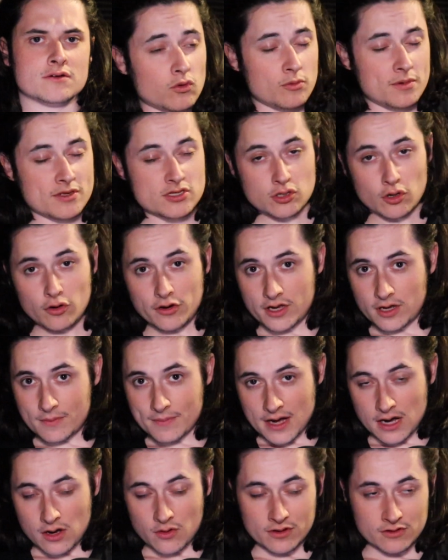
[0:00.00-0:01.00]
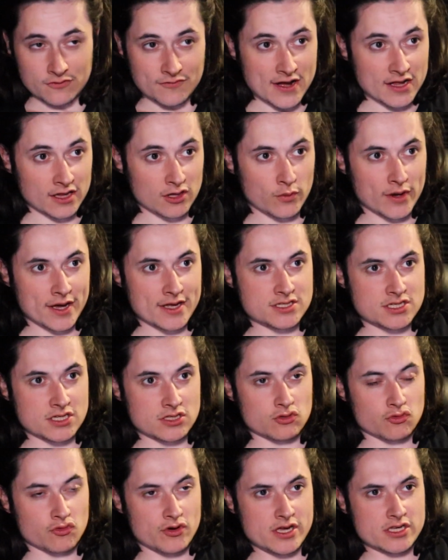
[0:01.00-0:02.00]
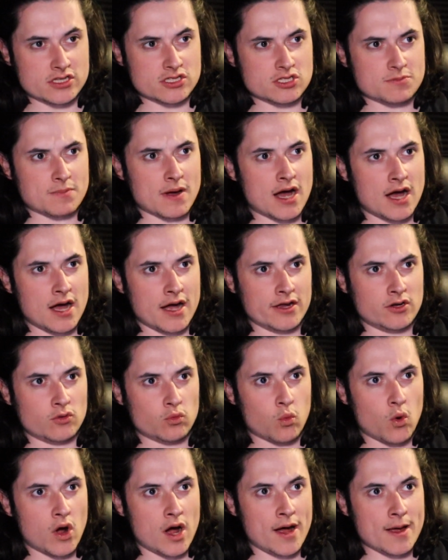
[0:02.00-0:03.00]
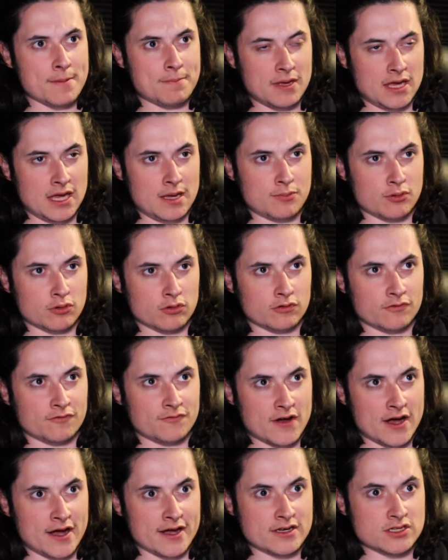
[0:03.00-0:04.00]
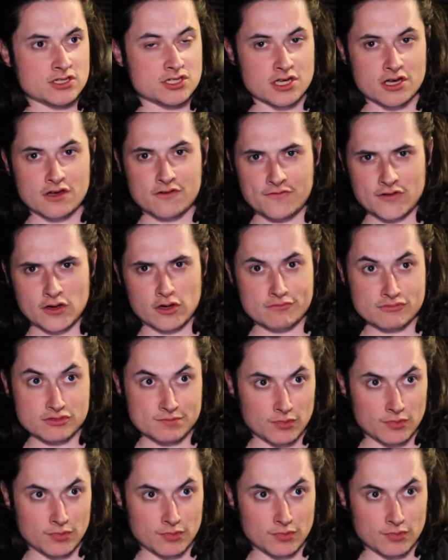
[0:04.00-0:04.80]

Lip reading: We will be talking about and evaluating the reasons behind why people find certain films